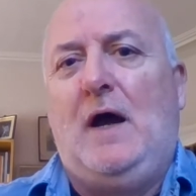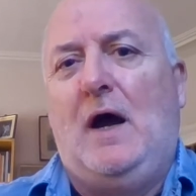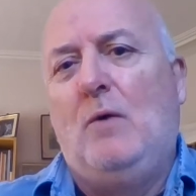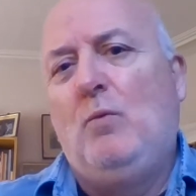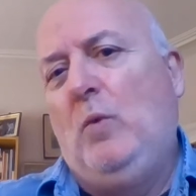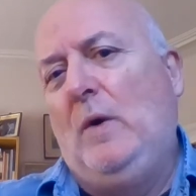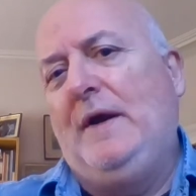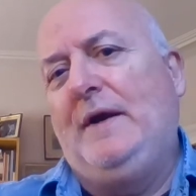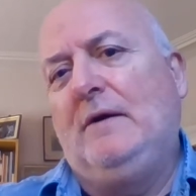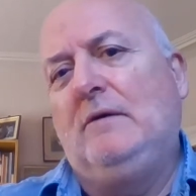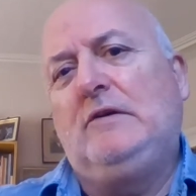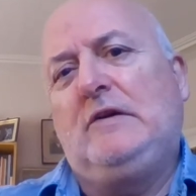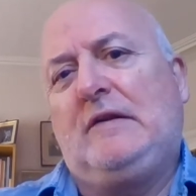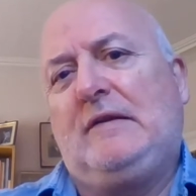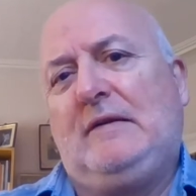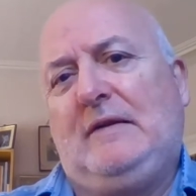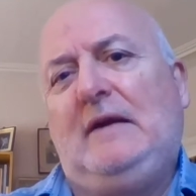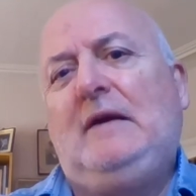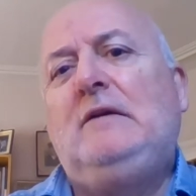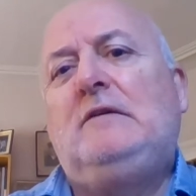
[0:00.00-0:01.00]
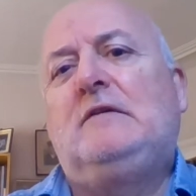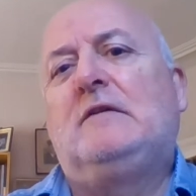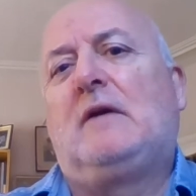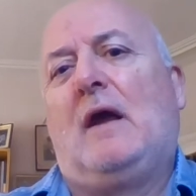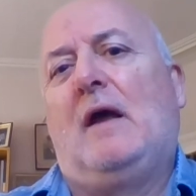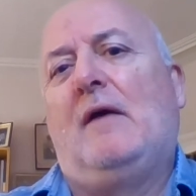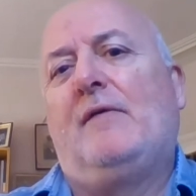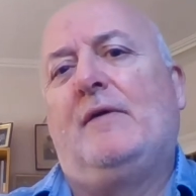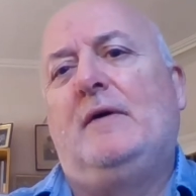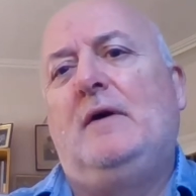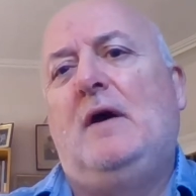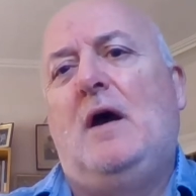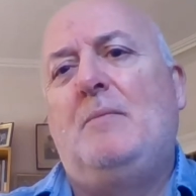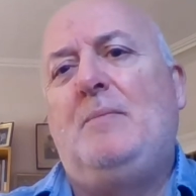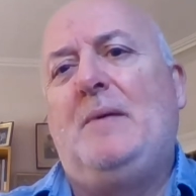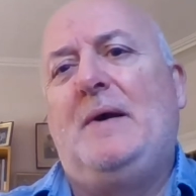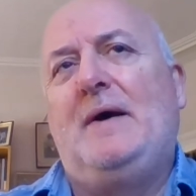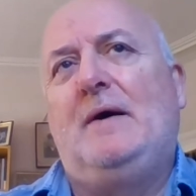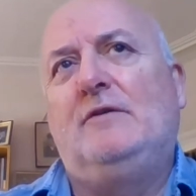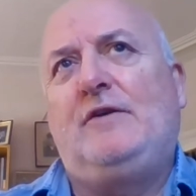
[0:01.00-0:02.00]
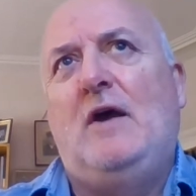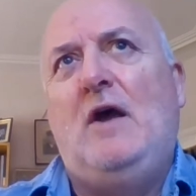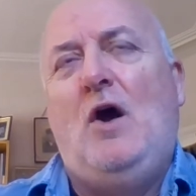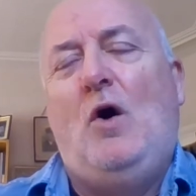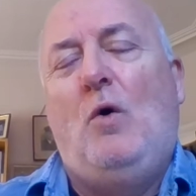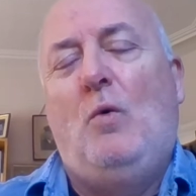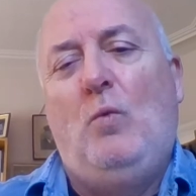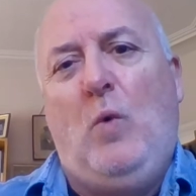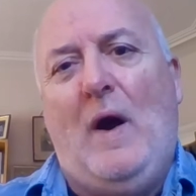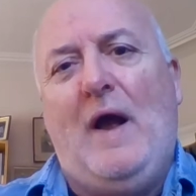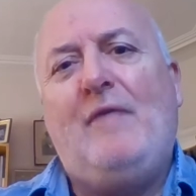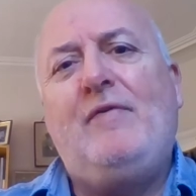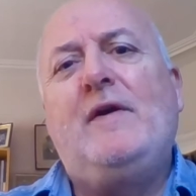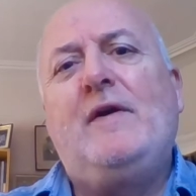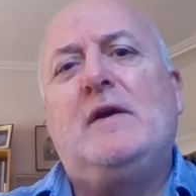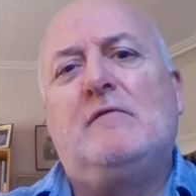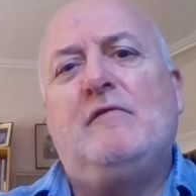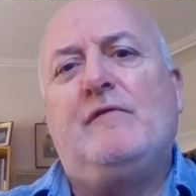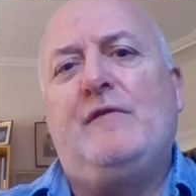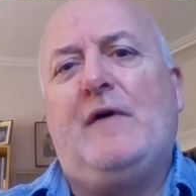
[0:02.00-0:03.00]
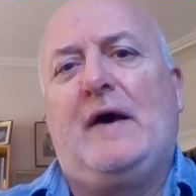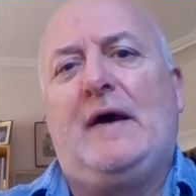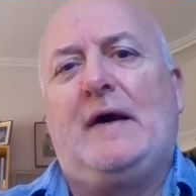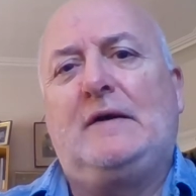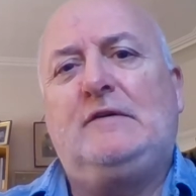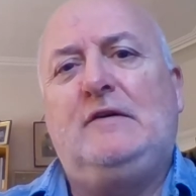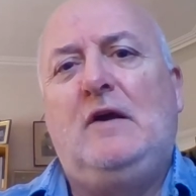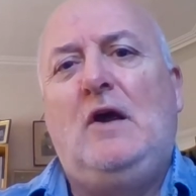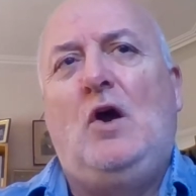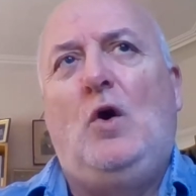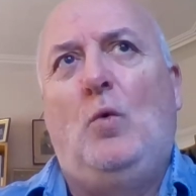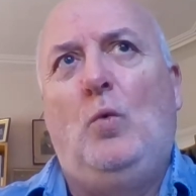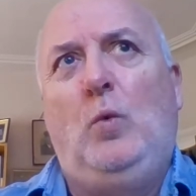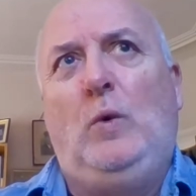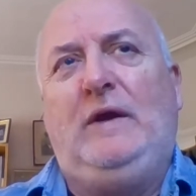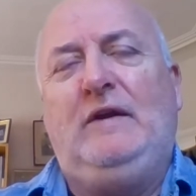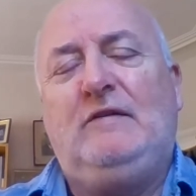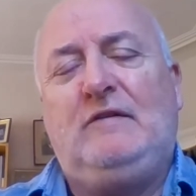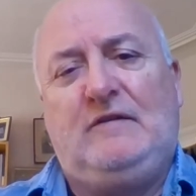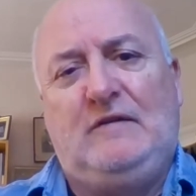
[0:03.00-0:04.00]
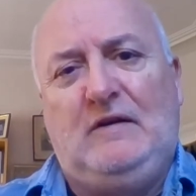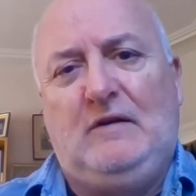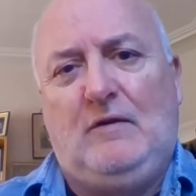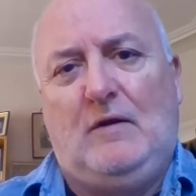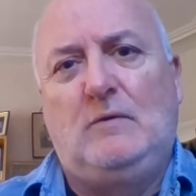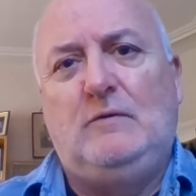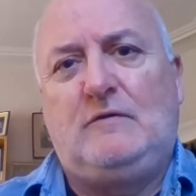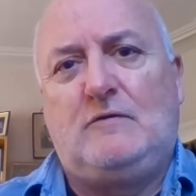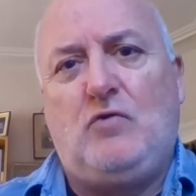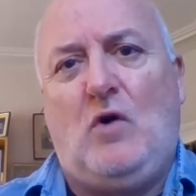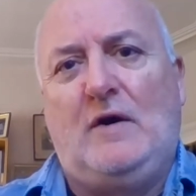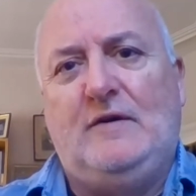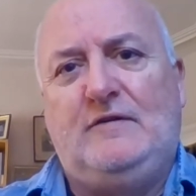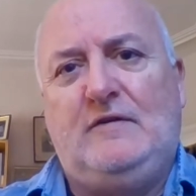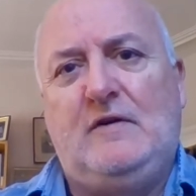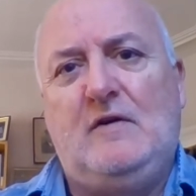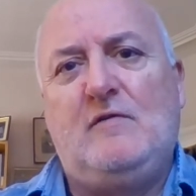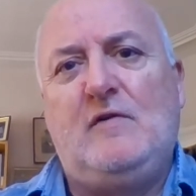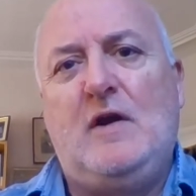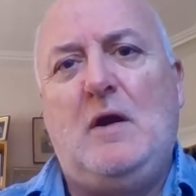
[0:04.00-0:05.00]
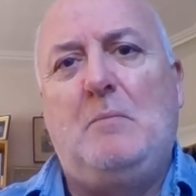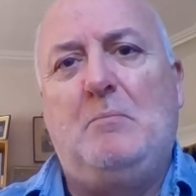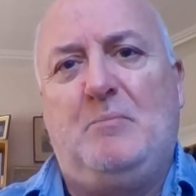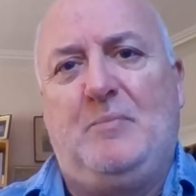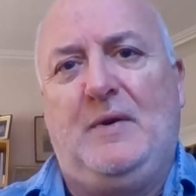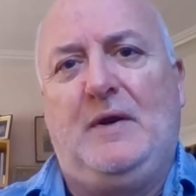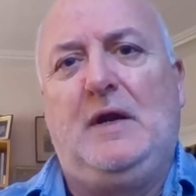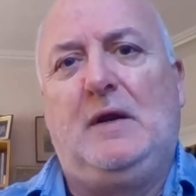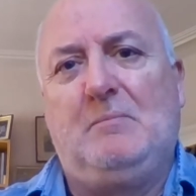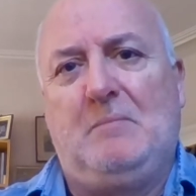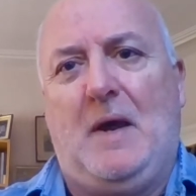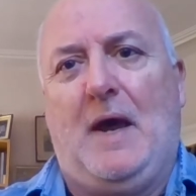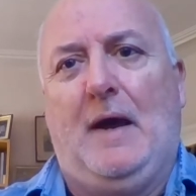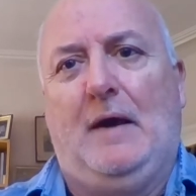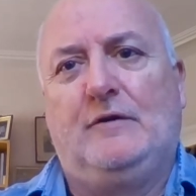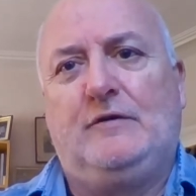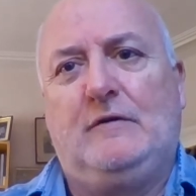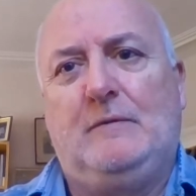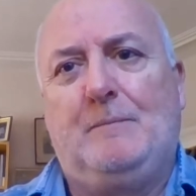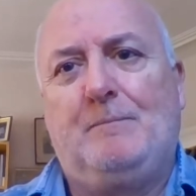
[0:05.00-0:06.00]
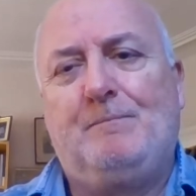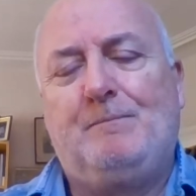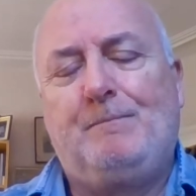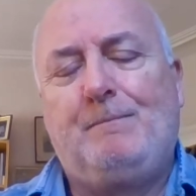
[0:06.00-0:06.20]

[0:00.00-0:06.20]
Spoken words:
and we're going to think together about whether, in fact, we see those criteria being met.